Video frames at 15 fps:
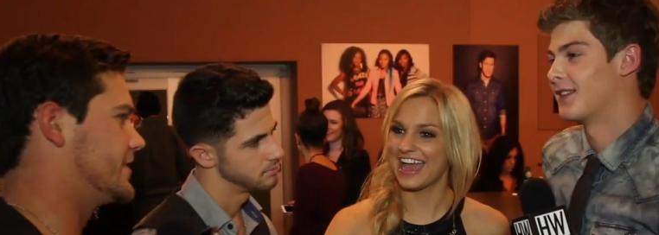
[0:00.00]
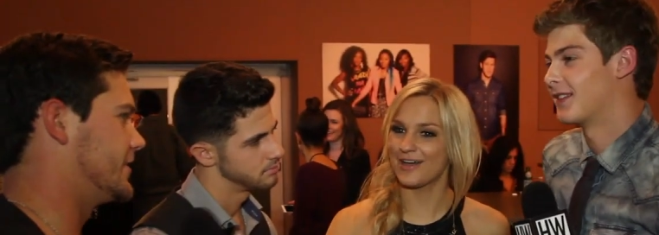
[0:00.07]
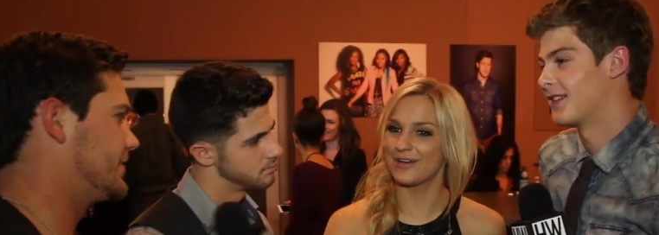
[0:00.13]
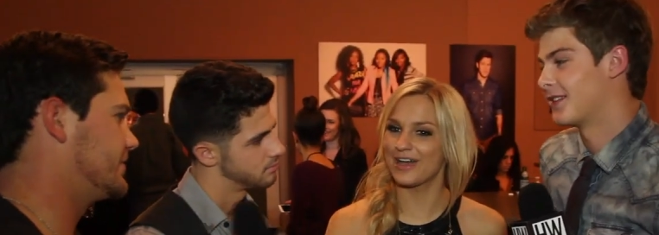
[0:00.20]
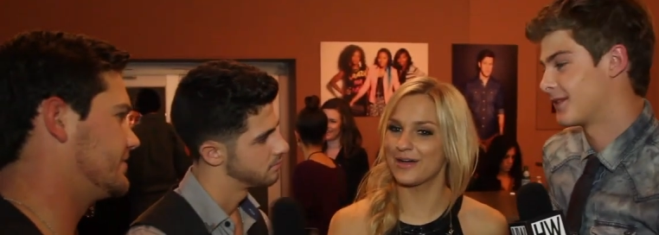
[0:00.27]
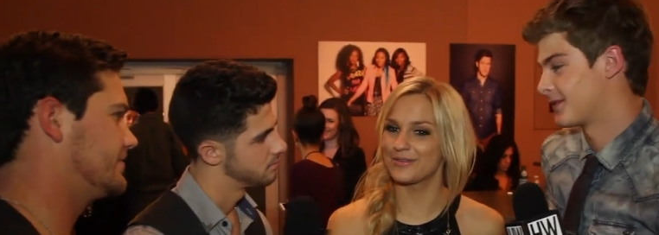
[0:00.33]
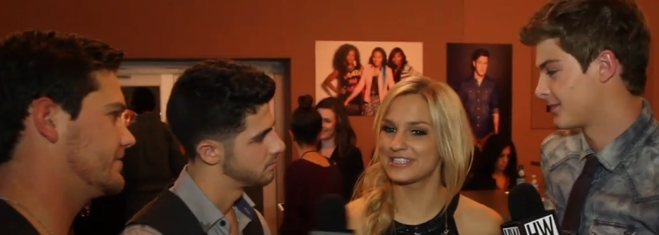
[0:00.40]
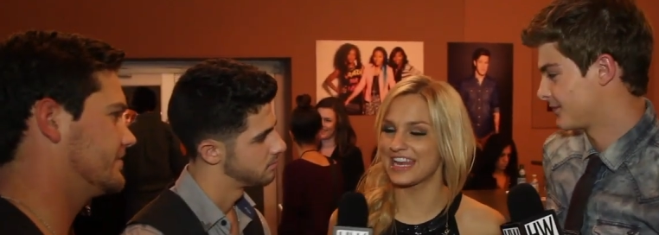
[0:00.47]
Speaker 1: How, how
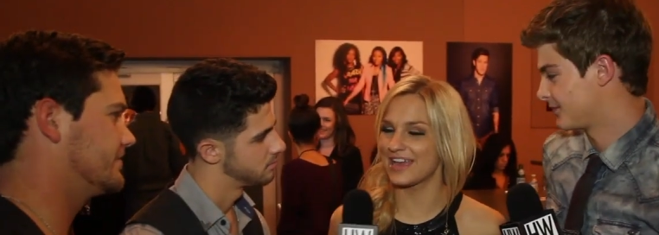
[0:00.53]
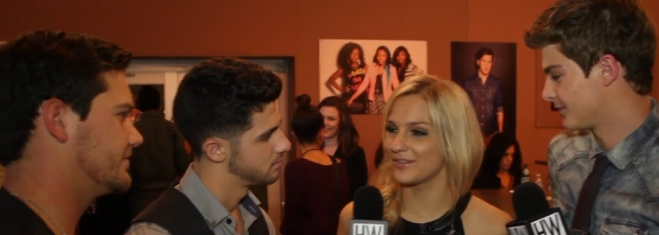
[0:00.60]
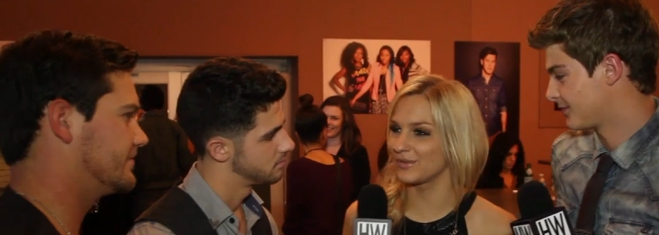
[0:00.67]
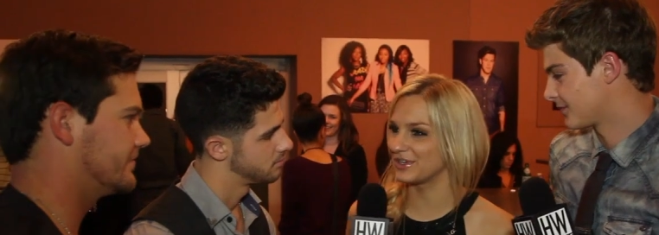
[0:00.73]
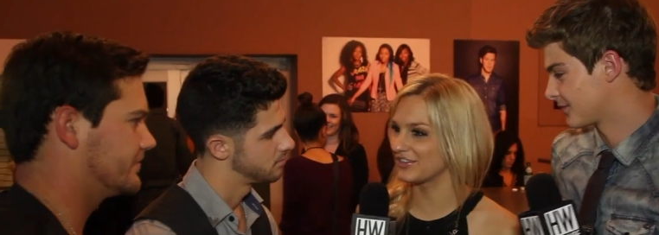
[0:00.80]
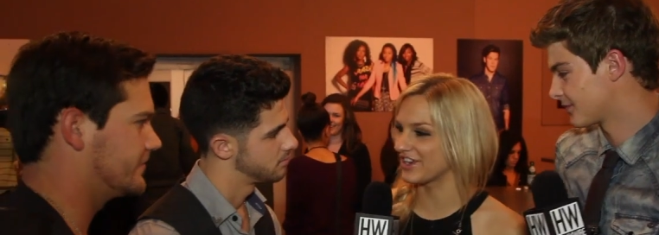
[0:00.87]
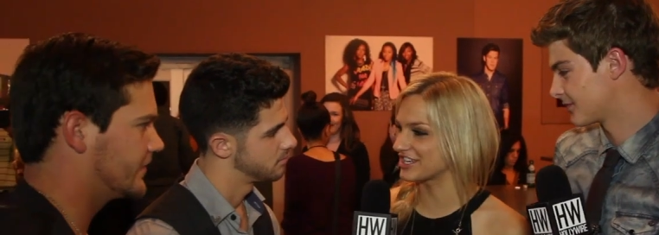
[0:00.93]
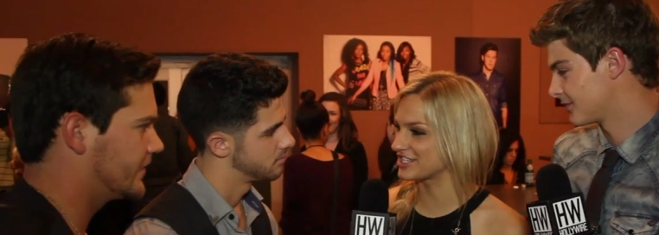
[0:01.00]
was it having One
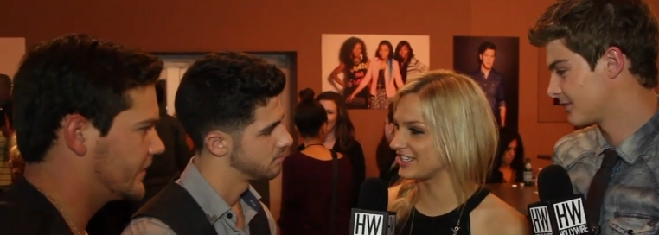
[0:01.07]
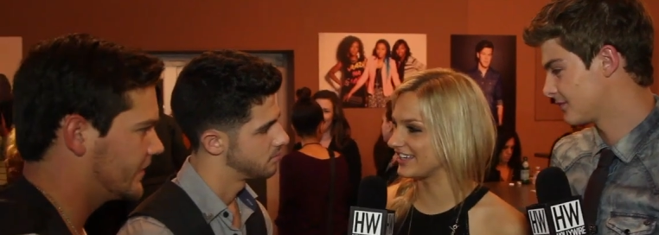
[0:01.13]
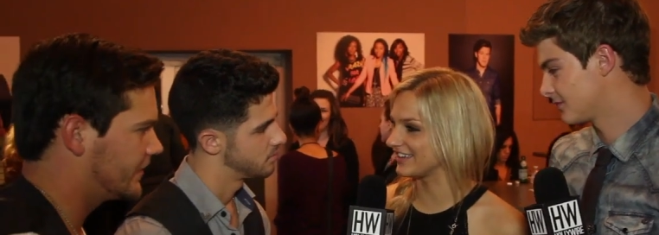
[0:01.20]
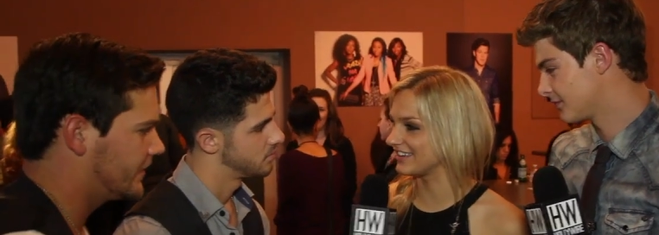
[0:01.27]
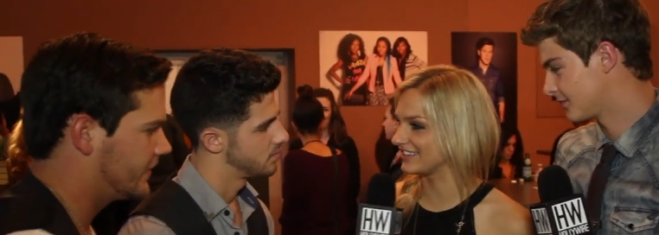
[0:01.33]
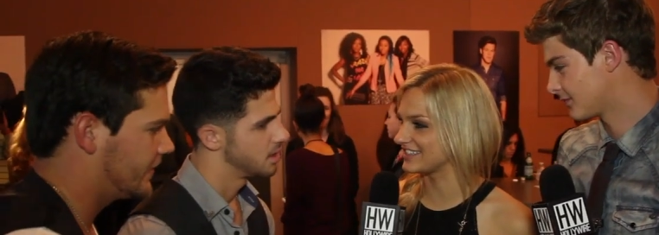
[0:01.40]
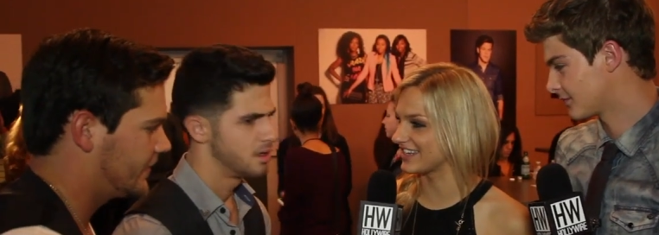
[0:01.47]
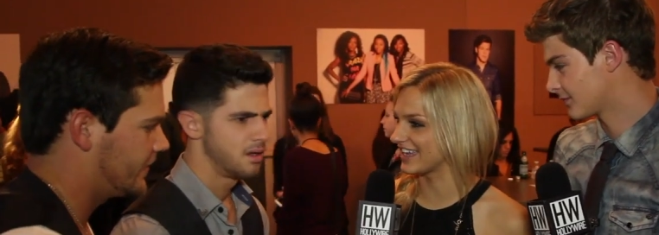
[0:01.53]
Direction here
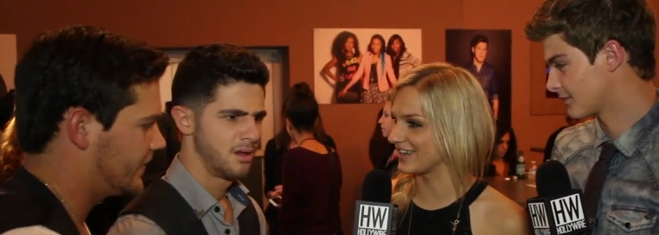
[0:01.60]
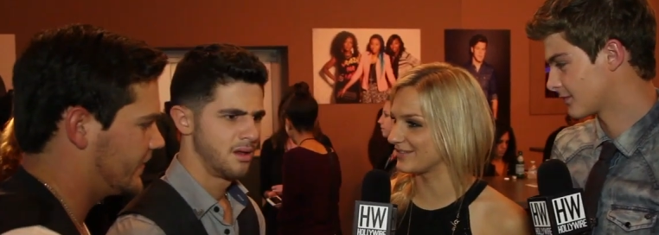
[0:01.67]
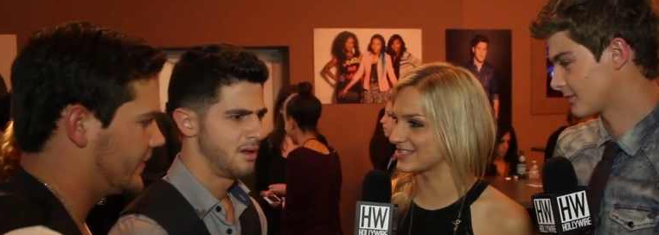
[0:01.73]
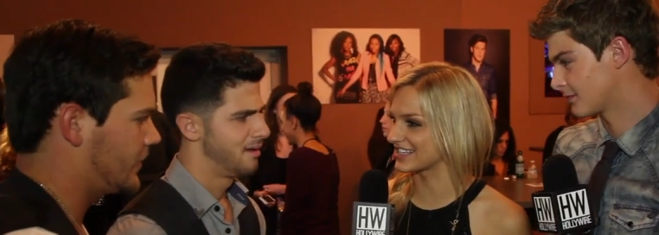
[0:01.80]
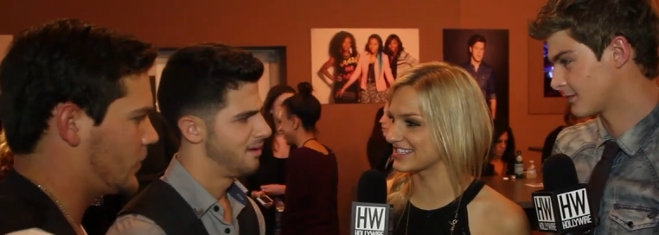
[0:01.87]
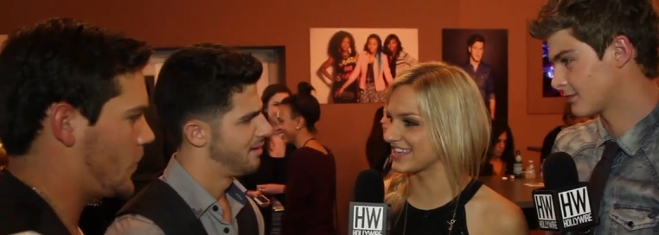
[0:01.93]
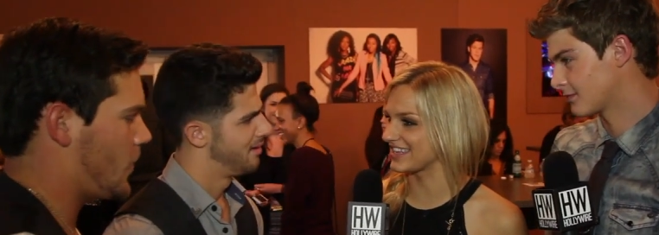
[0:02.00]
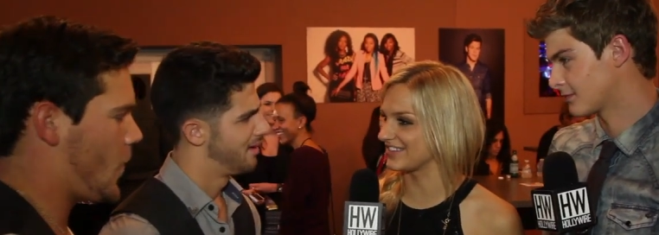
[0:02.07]
tonight? Was it
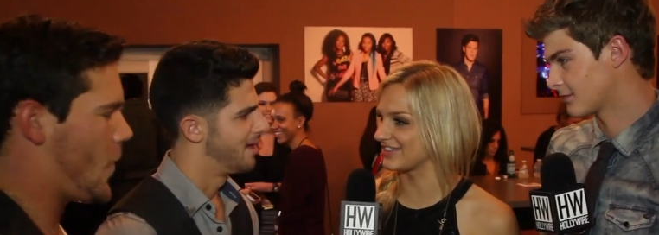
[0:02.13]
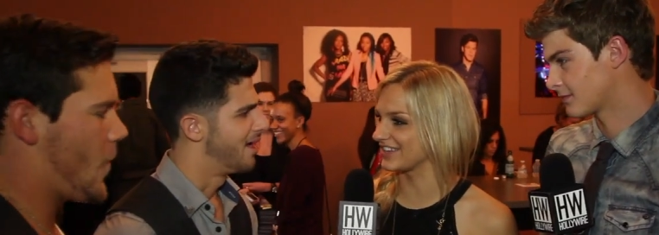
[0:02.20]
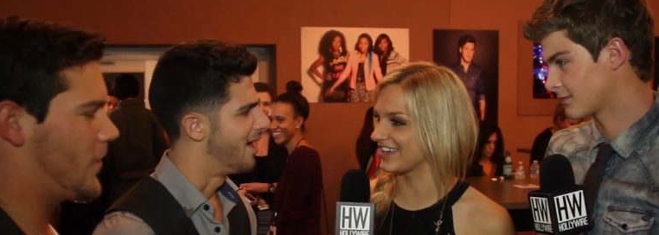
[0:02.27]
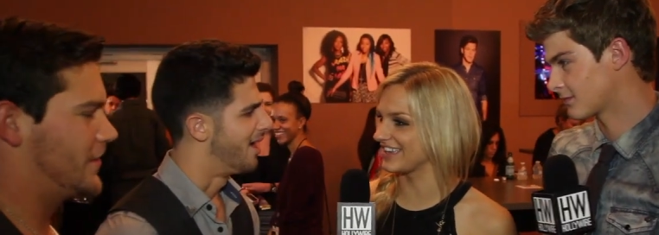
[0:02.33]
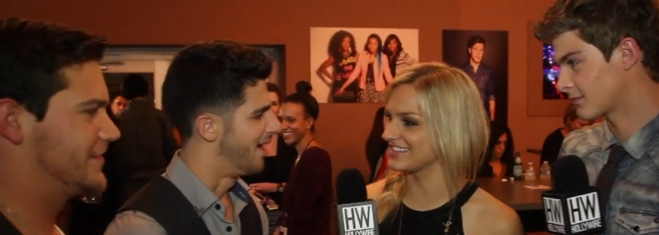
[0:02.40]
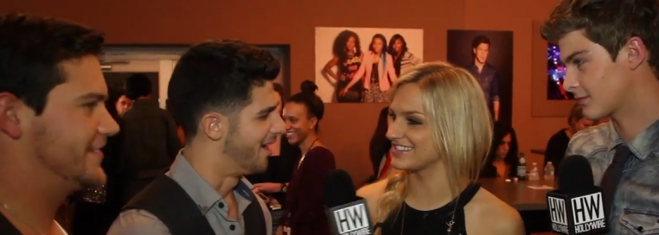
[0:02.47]
exciting for you guys?